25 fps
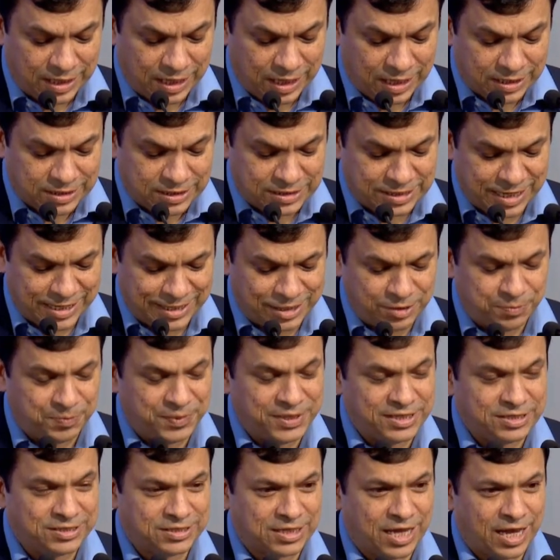The second
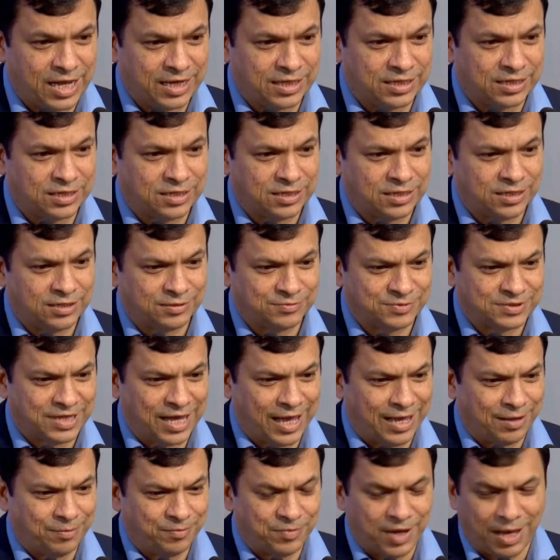piece, and
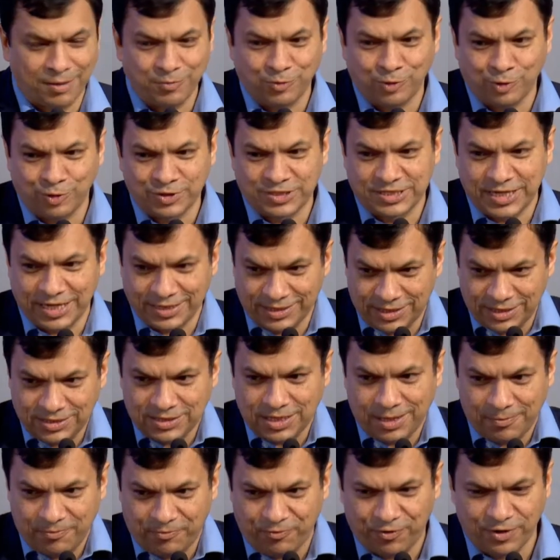I'm going to set this
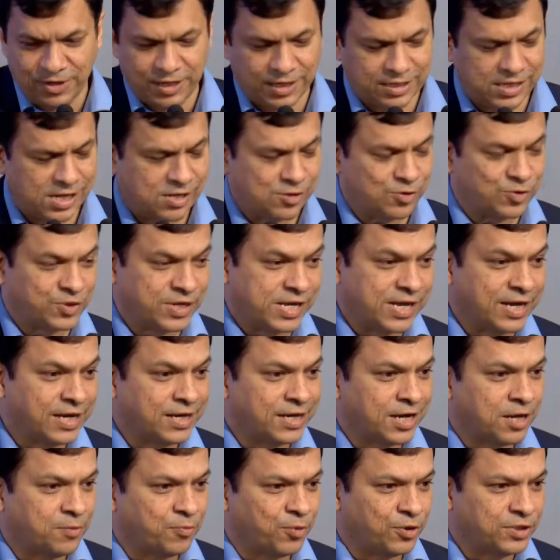up for Lata to take it
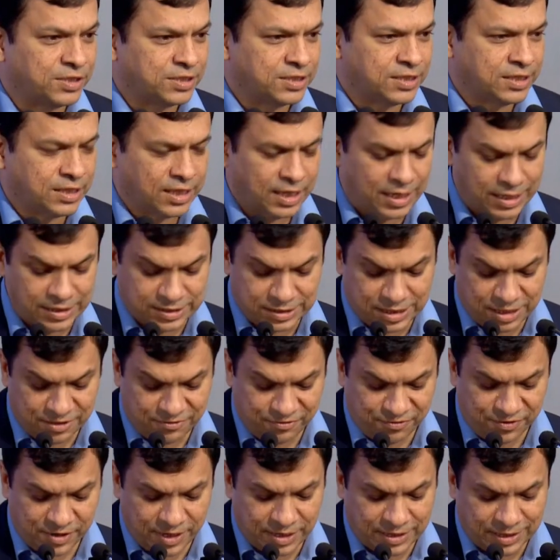up on the HR
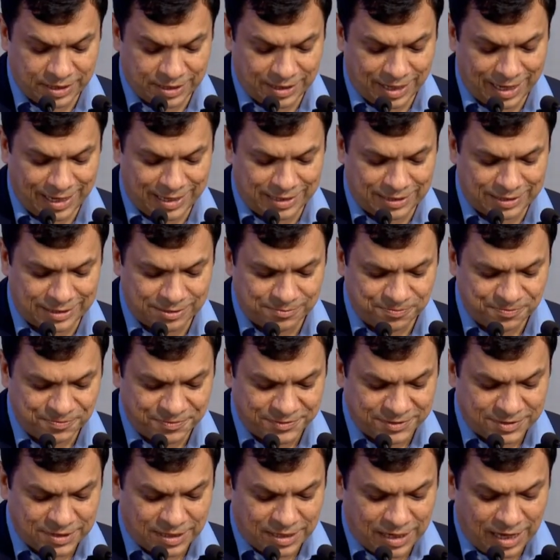front, and
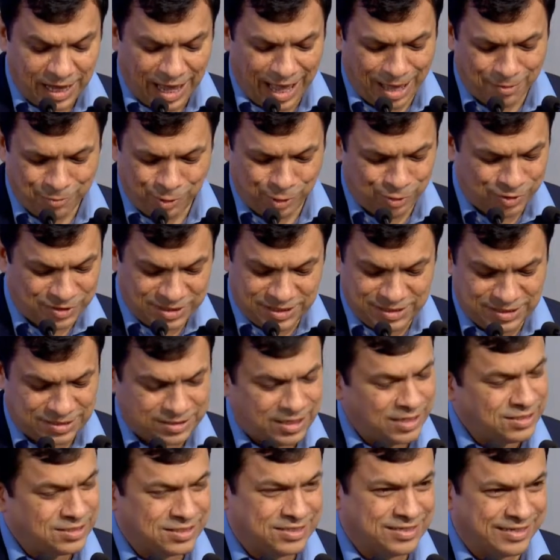I'm going to just
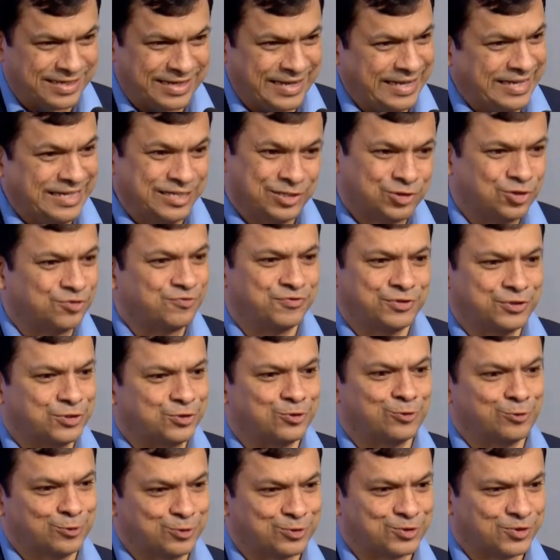touch a range of
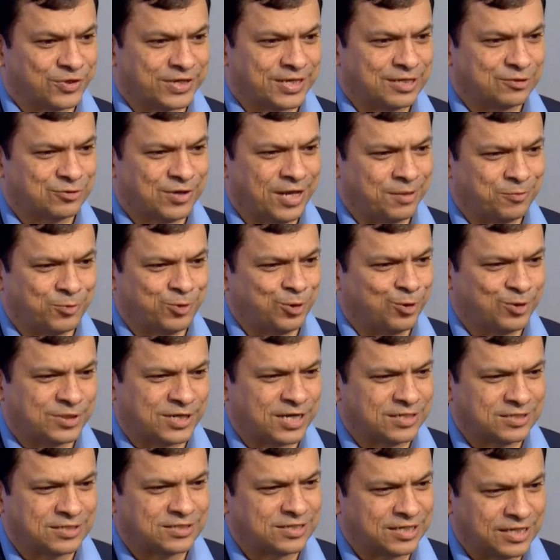issues, okay? So I'm going to
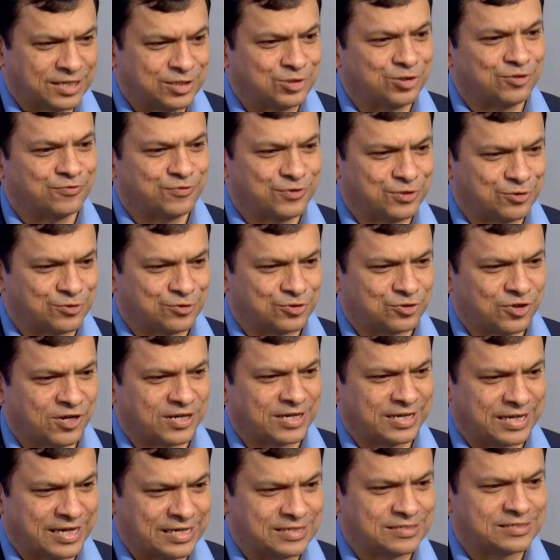touch a range of issues, not
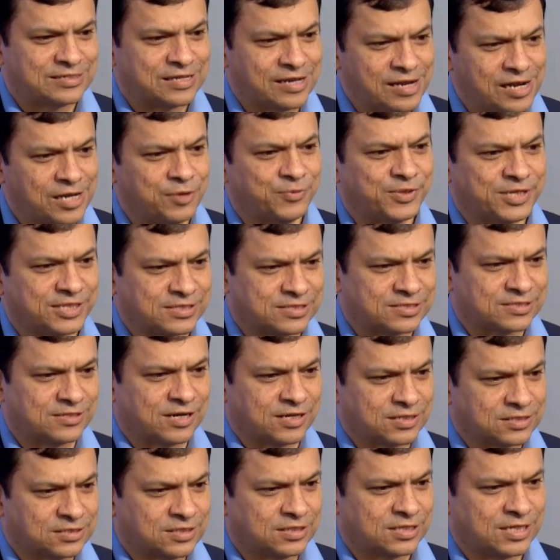necessarily with a
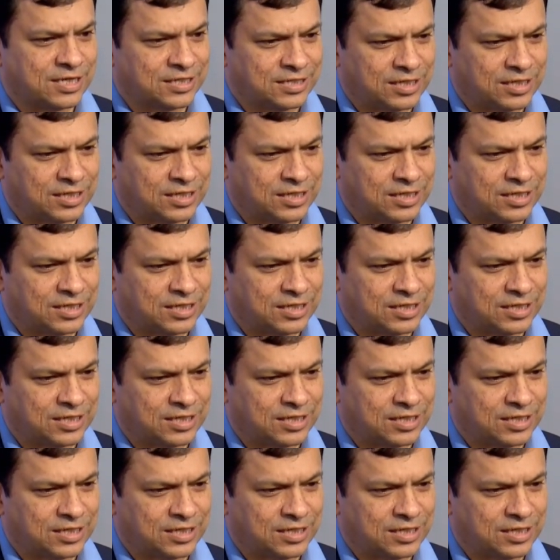structure, and